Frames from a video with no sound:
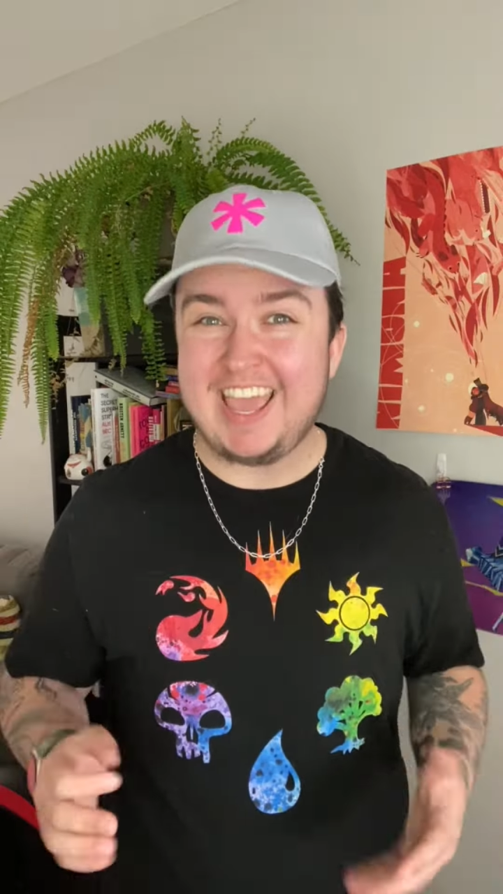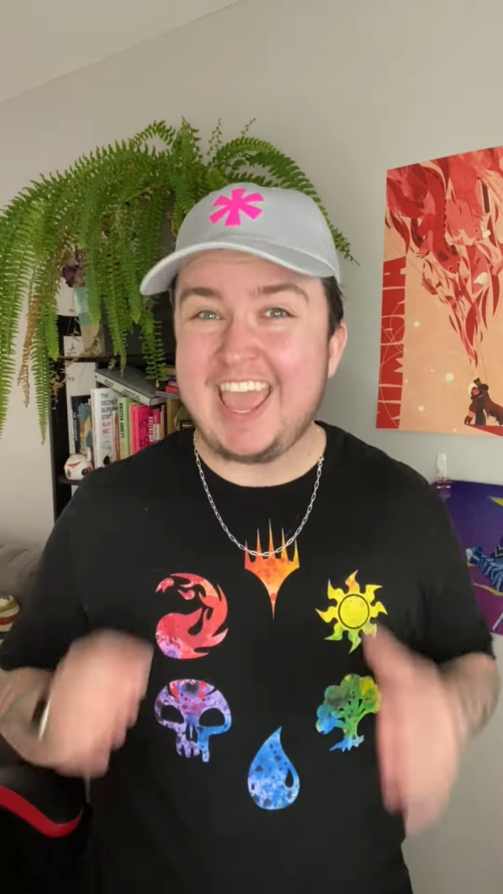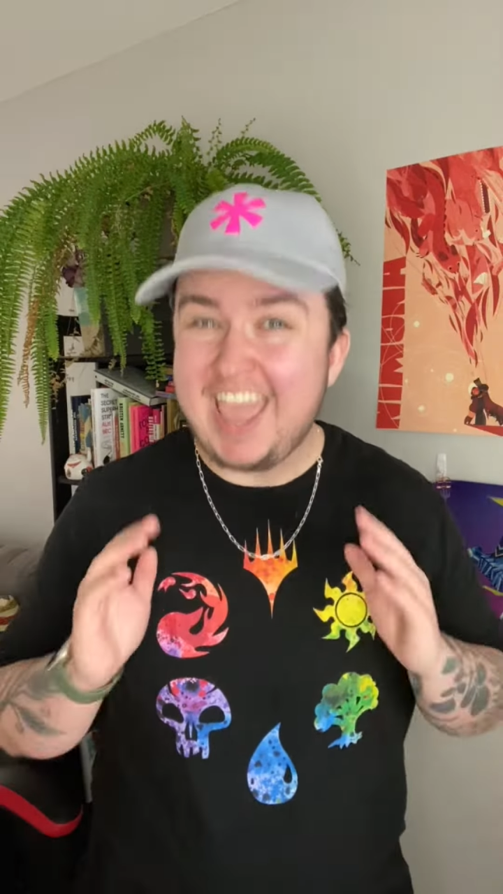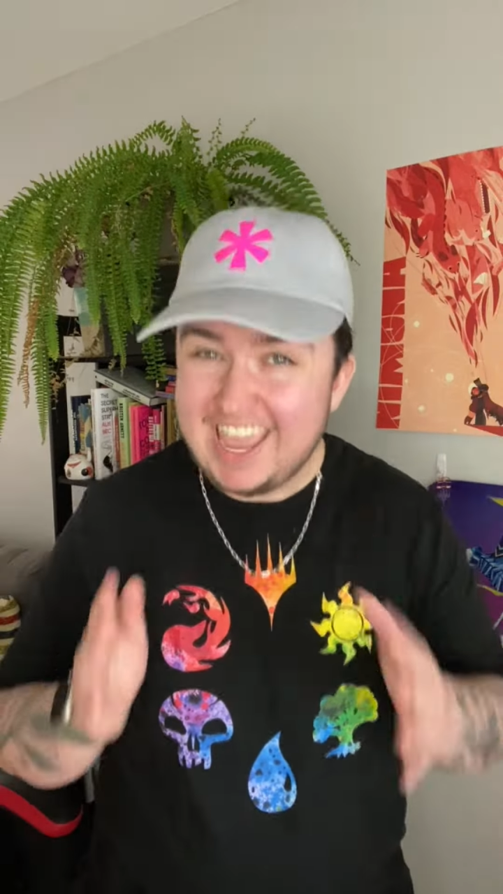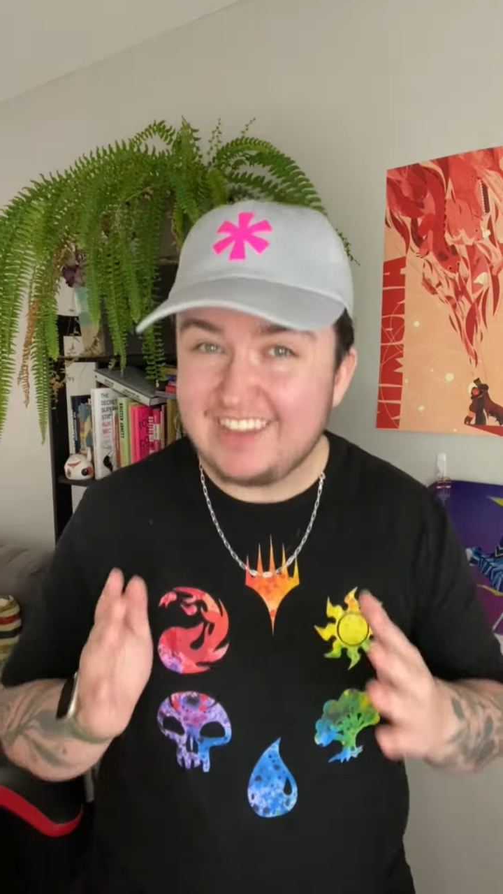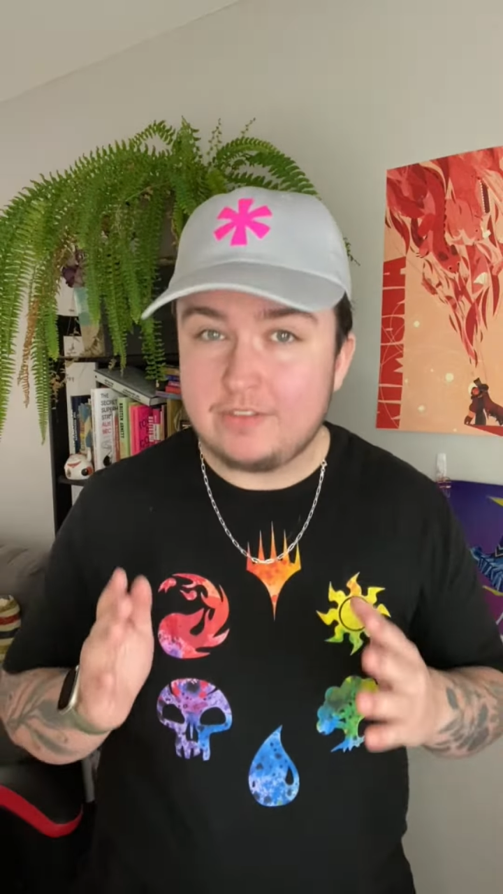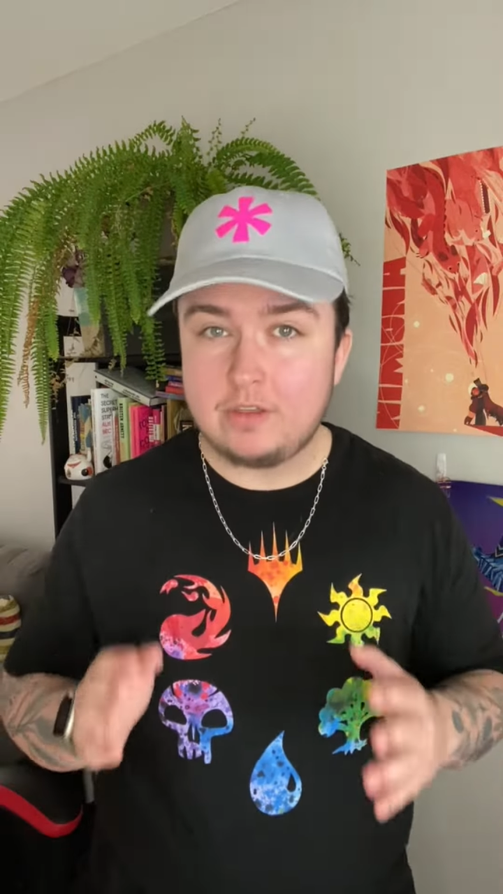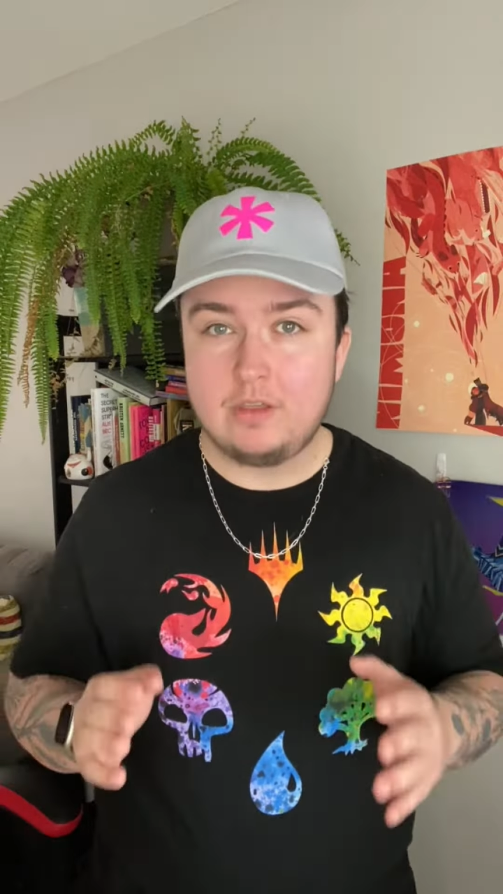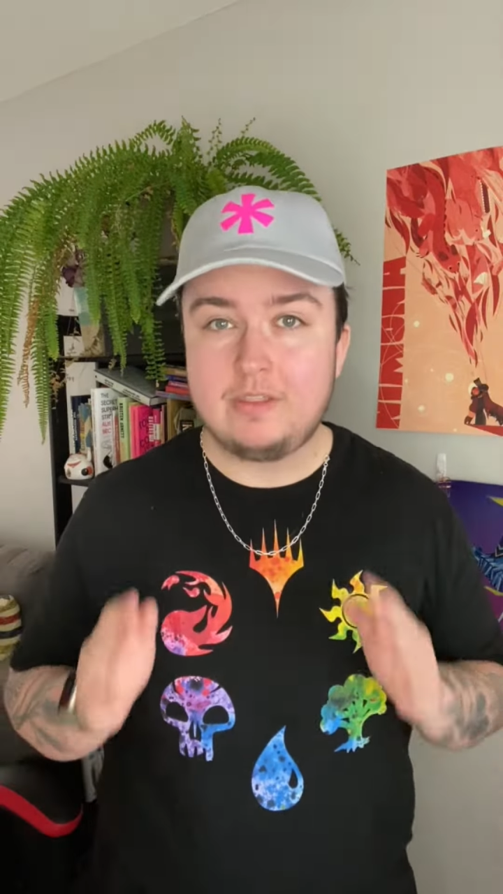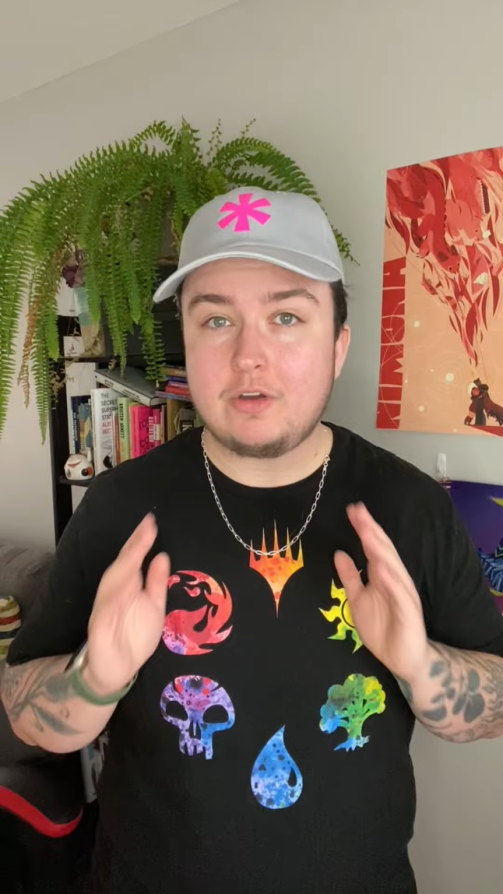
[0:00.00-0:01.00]
And
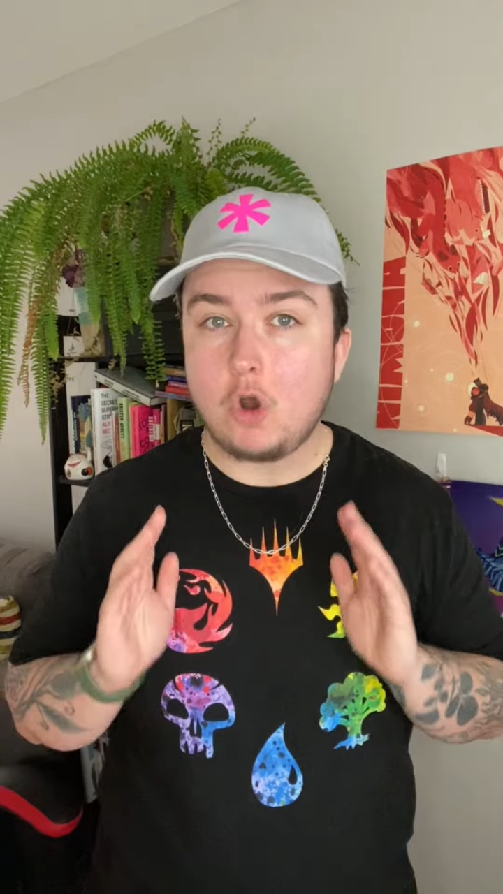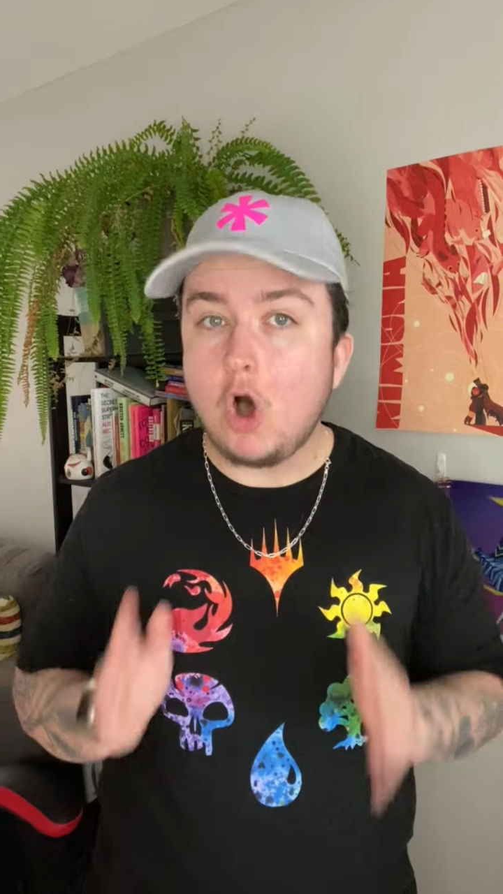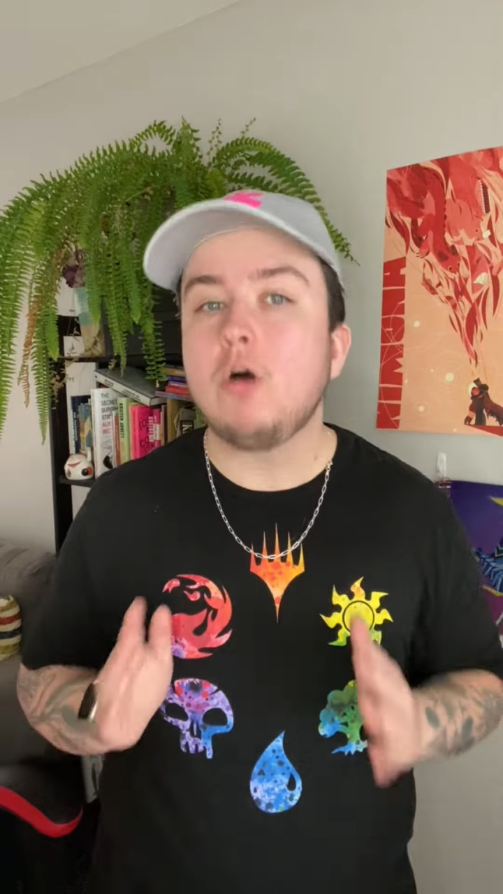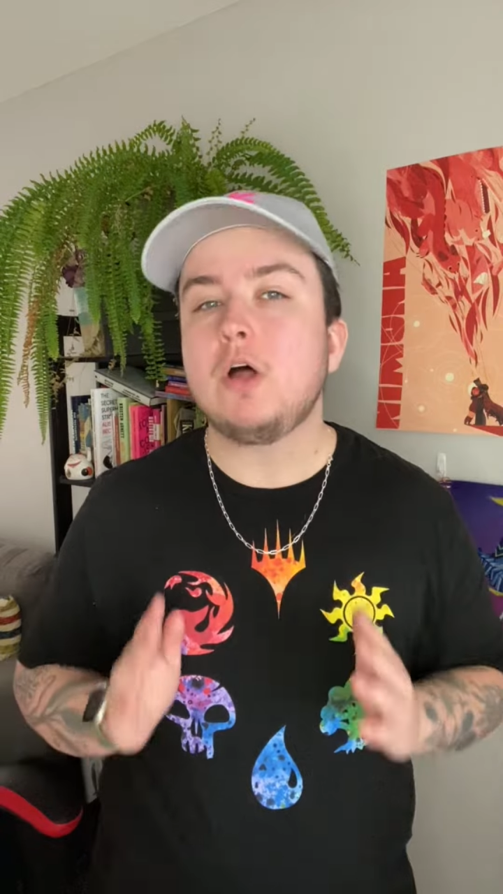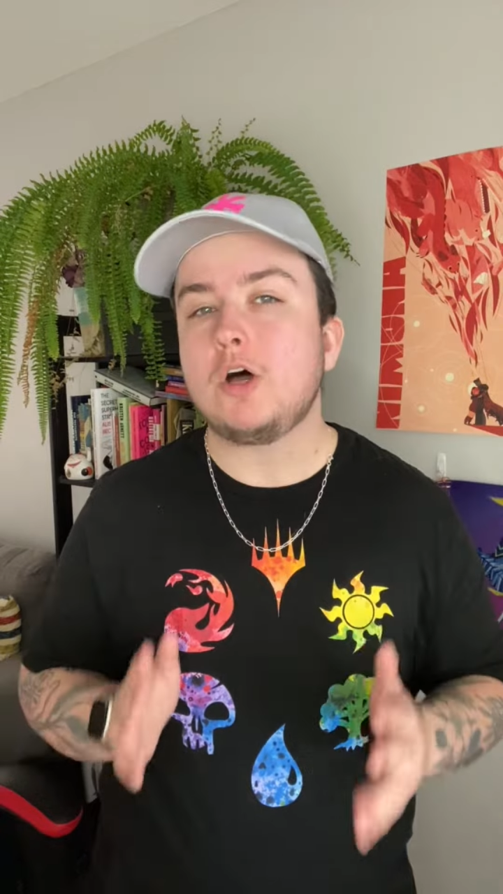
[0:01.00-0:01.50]
they're all